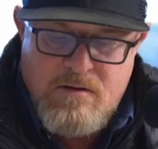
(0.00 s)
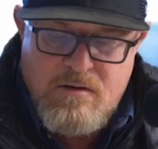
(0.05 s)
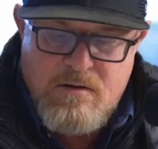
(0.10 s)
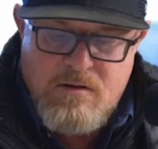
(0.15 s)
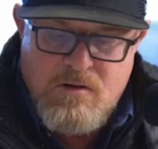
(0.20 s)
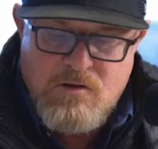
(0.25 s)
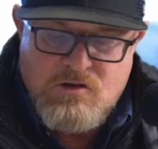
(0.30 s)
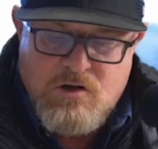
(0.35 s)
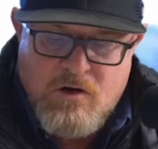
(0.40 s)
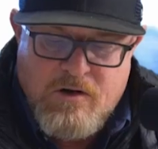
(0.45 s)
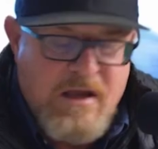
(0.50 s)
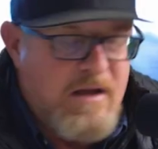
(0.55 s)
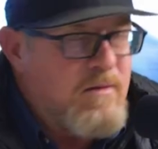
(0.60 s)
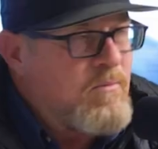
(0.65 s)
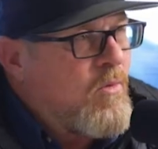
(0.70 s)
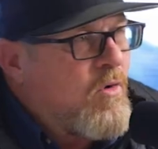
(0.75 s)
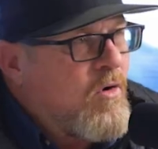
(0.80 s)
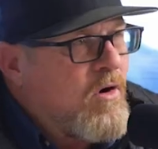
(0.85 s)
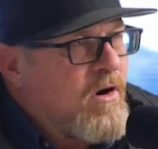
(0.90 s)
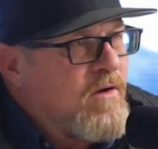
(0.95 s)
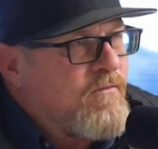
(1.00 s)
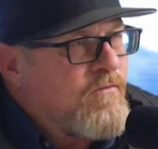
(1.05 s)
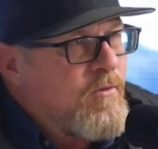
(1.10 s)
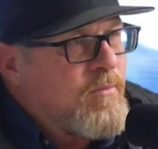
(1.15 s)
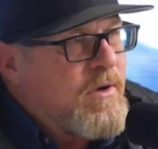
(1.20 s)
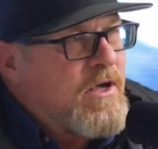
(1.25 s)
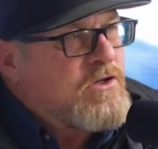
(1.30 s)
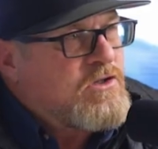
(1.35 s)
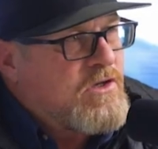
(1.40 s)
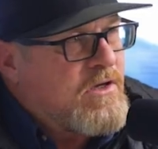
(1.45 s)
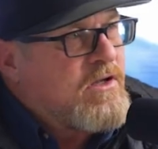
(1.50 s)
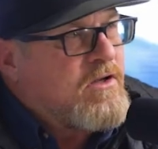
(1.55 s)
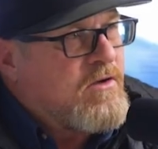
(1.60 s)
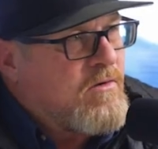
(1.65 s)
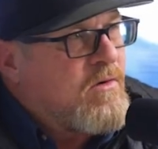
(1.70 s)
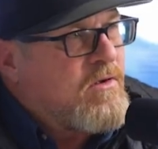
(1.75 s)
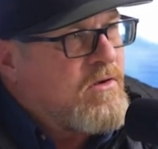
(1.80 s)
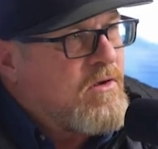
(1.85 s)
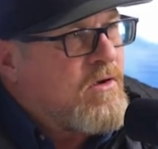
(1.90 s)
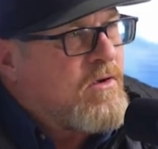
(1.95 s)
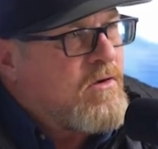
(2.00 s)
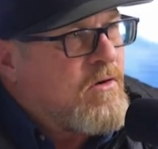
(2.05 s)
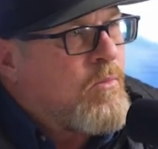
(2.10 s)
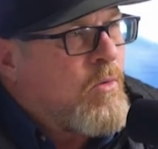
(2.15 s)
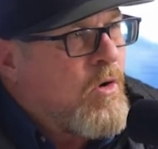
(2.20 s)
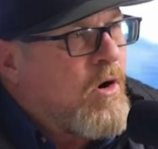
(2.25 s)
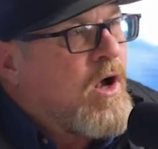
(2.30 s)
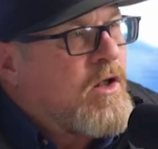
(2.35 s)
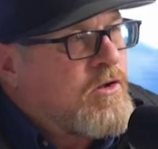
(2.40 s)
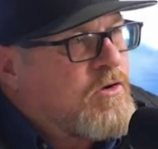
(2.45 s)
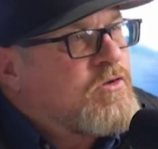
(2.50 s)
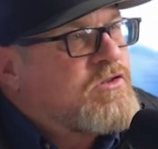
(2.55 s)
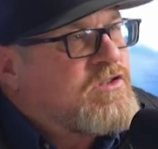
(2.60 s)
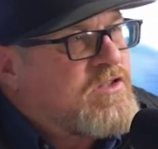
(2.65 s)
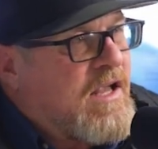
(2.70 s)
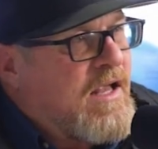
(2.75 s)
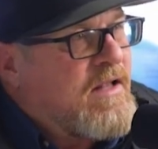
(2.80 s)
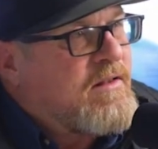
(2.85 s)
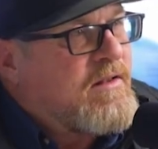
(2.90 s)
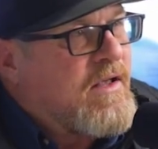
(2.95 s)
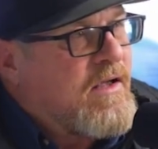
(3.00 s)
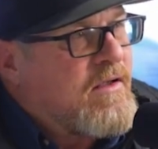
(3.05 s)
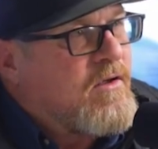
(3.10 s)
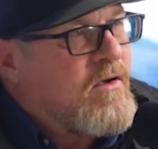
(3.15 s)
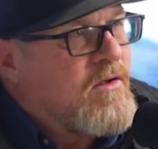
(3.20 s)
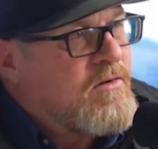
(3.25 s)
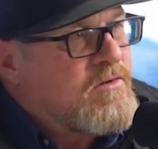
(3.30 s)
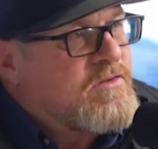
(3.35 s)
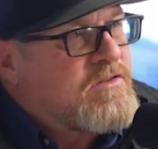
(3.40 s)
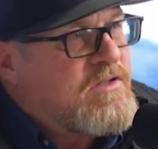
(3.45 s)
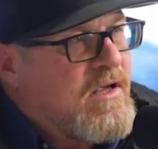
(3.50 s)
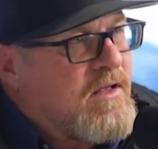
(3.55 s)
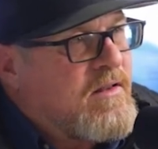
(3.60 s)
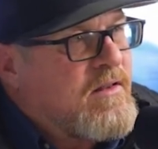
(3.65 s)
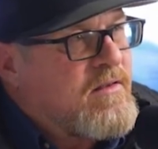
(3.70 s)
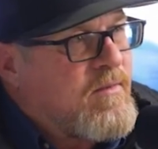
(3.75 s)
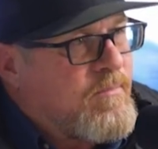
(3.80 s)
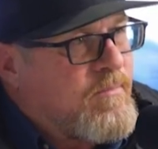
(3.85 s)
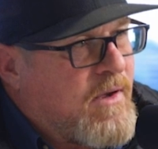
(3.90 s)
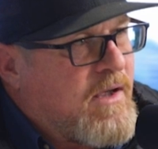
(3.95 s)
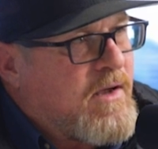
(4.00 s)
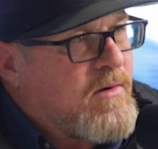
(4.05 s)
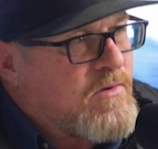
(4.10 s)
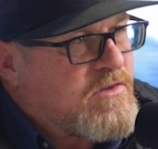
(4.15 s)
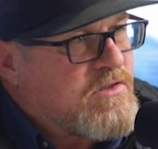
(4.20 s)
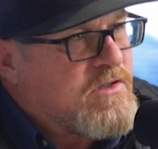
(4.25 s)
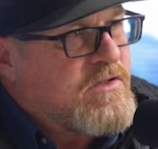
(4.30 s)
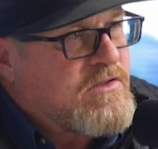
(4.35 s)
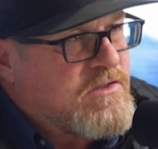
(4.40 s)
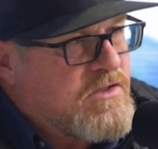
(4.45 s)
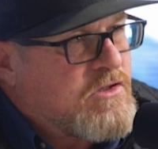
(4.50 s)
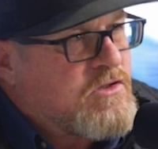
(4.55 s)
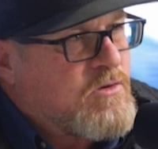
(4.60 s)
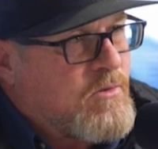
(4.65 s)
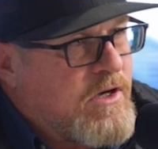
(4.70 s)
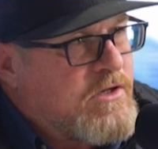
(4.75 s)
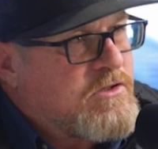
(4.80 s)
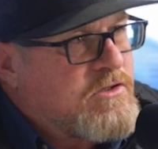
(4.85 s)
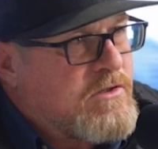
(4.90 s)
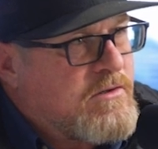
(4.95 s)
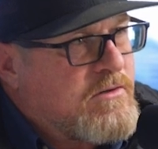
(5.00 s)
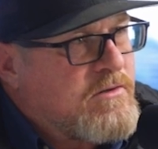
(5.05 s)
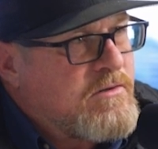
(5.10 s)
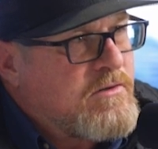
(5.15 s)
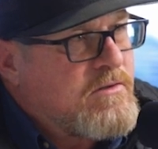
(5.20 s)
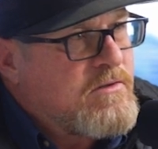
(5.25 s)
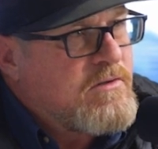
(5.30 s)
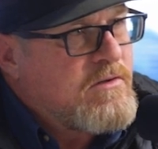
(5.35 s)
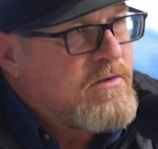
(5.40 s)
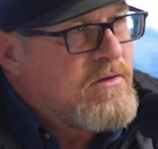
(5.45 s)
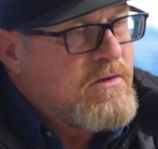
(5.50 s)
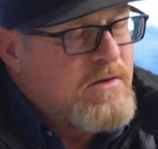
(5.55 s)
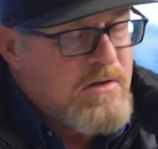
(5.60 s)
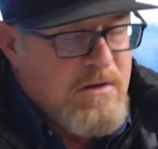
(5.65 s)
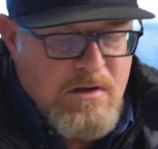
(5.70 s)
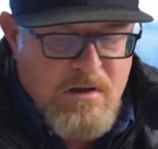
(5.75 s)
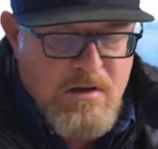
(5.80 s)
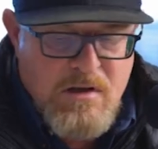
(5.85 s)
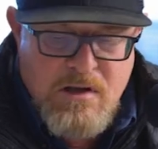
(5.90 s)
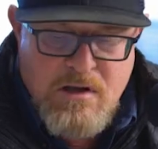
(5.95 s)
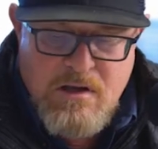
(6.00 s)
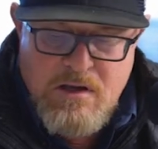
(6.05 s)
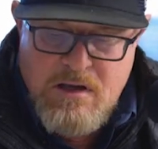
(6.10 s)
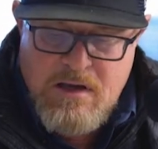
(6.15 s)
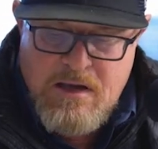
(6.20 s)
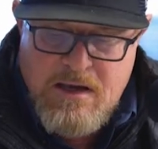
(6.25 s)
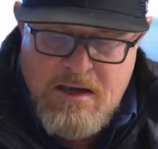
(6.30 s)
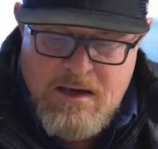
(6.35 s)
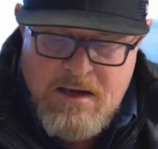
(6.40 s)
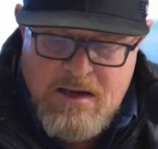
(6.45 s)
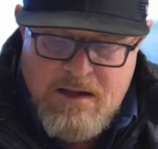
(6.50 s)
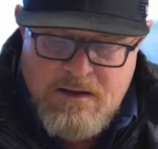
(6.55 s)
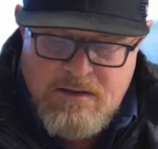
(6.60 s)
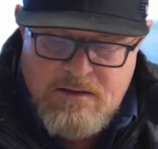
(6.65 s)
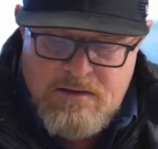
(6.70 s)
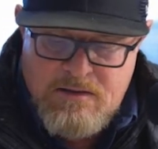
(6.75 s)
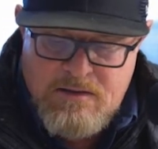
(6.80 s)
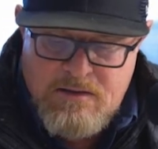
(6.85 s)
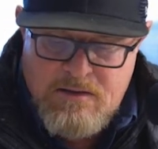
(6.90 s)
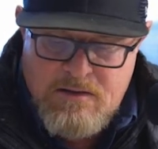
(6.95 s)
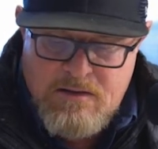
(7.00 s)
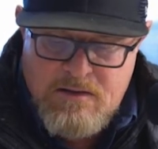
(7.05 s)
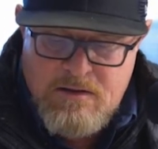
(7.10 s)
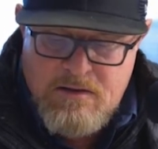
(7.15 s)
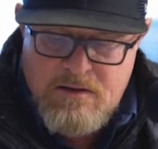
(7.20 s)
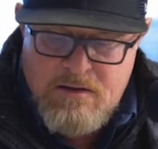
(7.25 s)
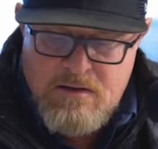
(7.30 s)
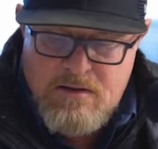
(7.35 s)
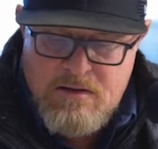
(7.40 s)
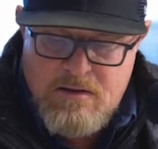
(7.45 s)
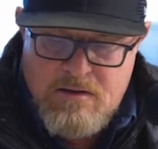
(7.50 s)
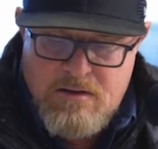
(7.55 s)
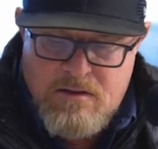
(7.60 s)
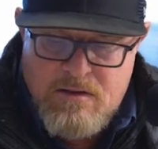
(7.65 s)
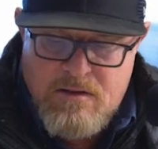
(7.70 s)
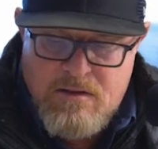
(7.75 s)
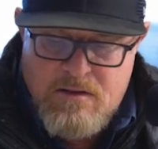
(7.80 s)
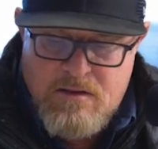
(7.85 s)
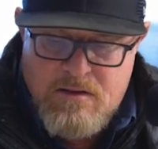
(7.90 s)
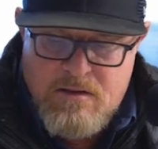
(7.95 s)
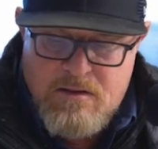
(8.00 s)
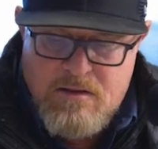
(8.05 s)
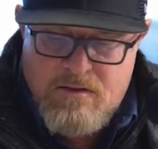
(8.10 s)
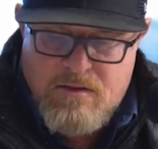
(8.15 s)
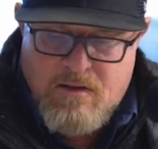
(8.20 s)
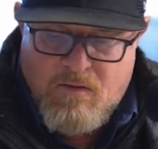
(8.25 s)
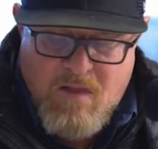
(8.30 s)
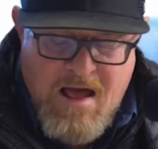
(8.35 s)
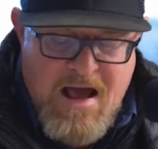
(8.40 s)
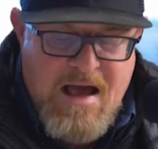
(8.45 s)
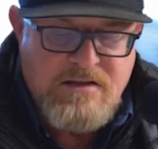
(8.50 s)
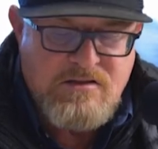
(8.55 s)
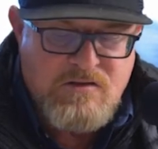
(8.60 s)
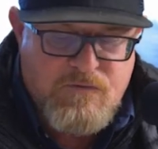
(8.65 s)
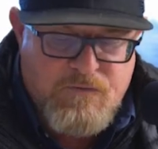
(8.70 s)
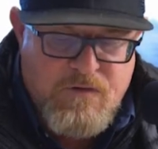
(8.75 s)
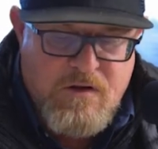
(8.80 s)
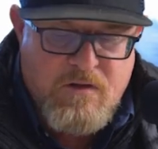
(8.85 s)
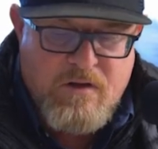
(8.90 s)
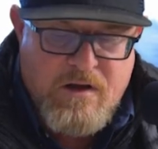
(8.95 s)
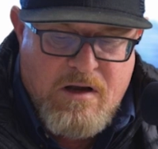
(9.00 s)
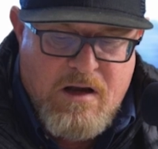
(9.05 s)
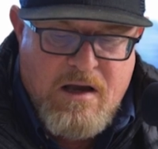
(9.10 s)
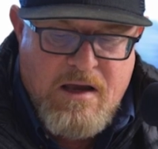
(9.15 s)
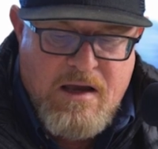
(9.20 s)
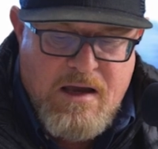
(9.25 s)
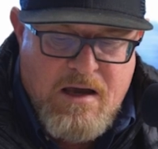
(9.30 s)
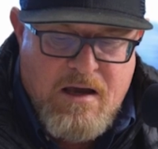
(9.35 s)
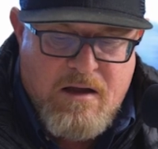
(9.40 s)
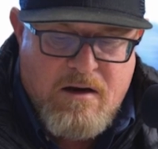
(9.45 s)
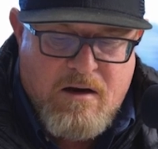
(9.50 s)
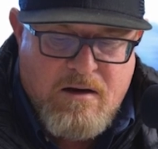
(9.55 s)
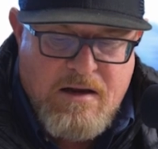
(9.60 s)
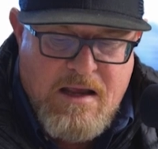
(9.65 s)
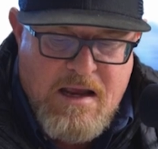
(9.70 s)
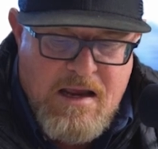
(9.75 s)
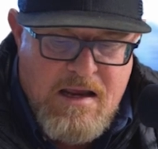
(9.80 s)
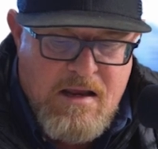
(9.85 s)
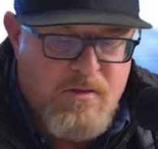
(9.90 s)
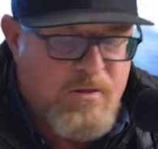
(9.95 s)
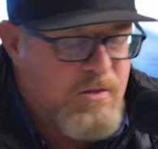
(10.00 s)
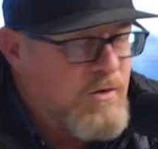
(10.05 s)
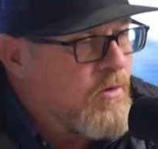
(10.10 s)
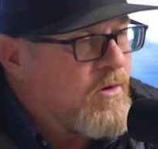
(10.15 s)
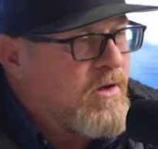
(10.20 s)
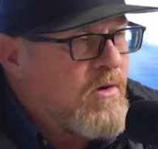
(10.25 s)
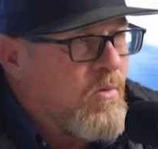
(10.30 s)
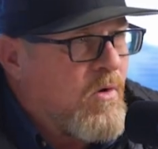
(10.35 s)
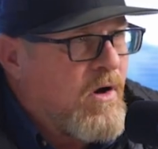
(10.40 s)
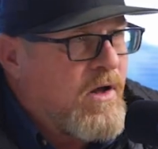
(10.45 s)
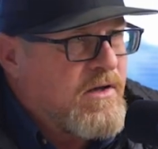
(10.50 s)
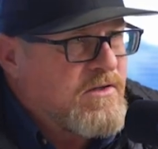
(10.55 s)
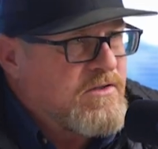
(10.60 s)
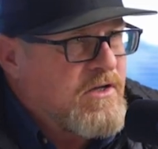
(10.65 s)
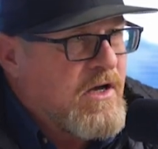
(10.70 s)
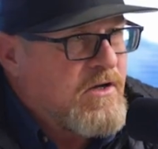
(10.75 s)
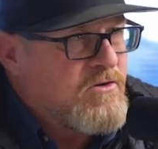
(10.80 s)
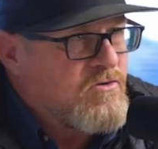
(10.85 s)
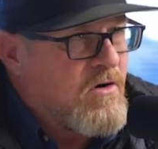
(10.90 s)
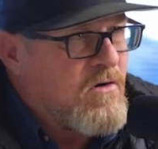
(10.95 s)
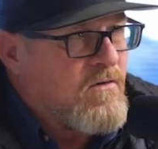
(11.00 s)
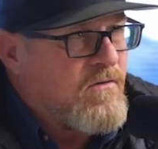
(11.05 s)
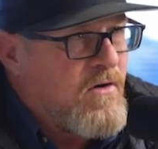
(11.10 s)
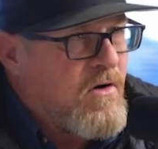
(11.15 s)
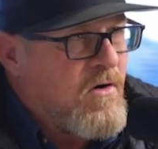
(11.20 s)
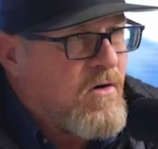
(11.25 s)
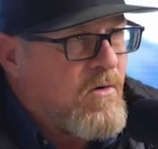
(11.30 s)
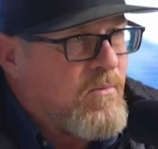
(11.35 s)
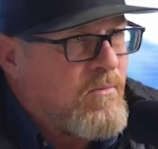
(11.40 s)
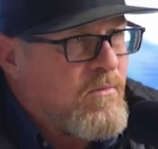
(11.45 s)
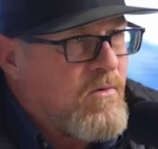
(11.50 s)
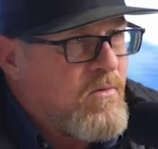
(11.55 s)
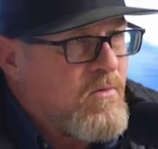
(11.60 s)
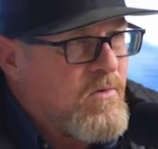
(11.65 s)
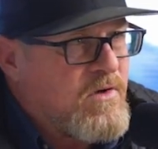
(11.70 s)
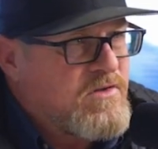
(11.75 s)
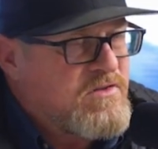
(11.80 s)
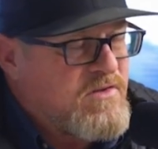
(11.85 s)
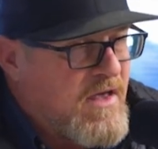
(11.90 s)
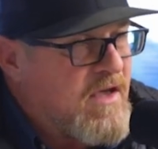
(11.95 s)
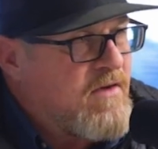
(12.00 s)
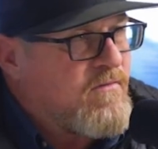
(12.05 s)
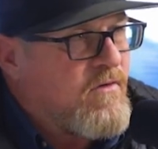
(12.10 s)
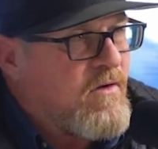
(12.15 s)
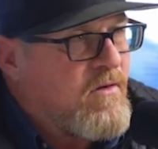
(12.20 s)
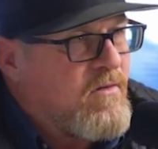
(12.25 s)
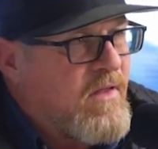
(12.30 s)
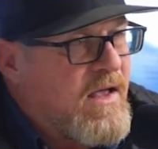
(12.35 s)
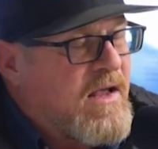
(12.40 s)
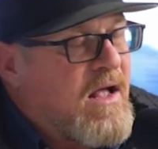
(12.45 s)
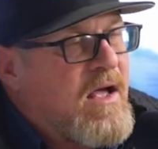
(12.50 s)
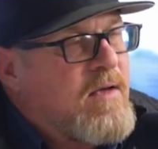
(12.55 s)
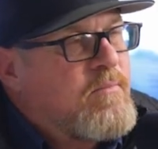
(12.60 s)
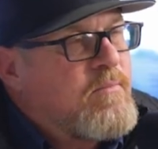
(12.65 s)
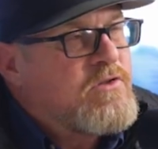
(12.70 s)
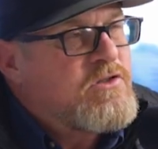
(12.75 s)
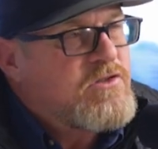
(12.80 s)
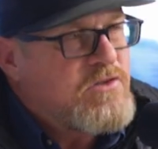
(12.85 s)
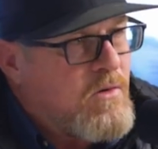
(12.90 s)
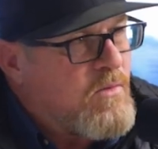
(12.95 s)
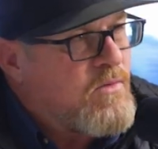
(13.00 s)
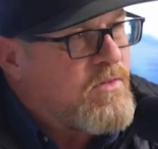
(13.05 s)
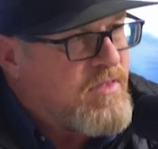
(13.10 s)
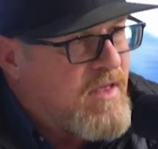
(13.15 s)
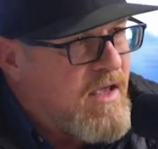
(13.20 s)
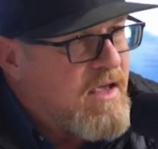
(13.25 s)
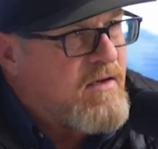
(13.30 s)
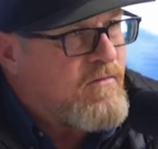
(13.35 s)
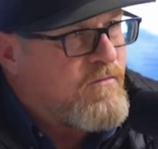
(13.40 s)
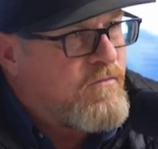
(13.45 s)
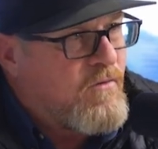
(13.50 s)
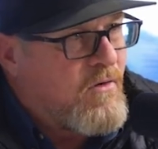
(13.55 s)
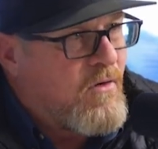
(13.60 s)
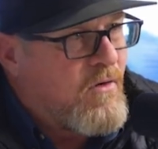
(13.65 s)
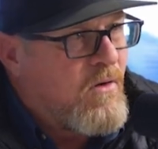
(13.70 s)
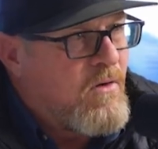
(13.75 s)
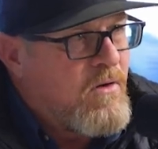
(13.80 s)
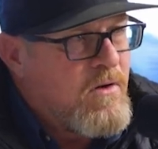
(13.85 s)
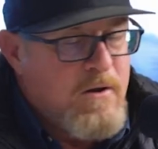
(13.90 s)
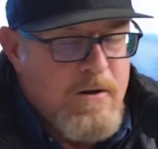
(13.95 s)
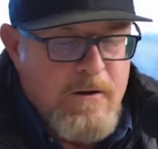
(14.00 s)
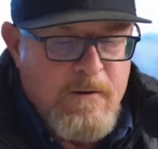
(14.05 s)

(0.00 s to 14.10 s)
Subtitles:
you start getting more information, and you're more understanding. You understand that the bank was in a situation. And the last feeling I had on 8/31 as I drove home was thankful. Like, I'm so thankful